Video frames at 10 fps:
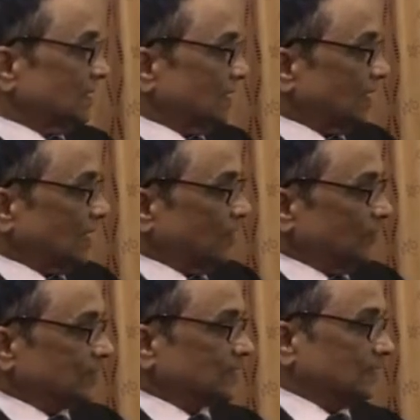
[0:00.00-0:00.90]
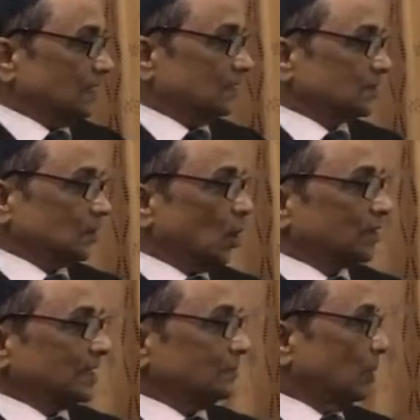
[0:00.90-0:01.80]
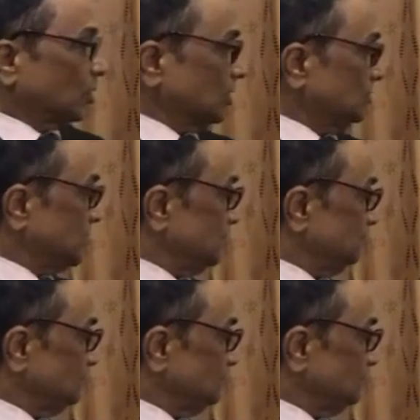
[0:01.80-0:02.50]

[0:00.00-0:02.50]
uh, with uh, slotted bottoms